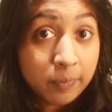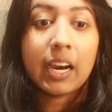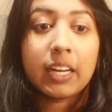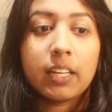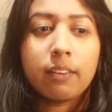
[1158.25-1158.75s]

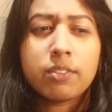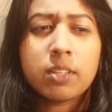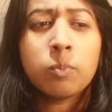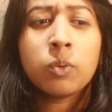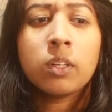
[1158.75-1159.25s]
and if
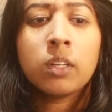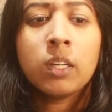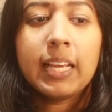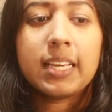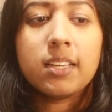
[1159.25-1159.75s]
someone
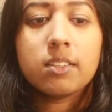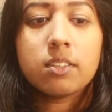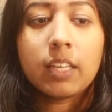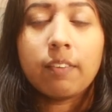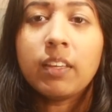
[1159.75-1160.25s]
is
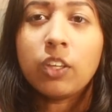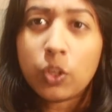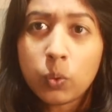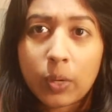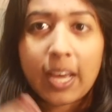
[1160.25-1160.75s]
giving
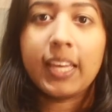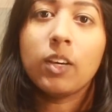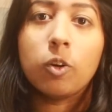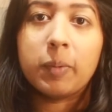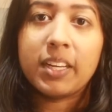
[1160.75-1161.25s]
you a hate
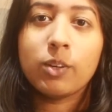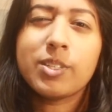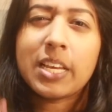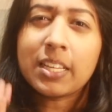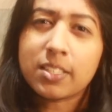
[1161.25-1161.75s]
comment or
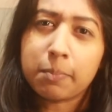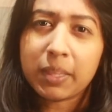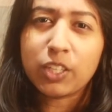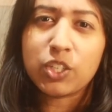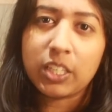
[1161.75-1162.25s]
saying
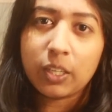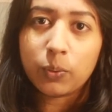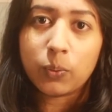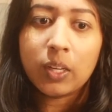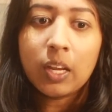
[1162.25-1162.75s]
something to you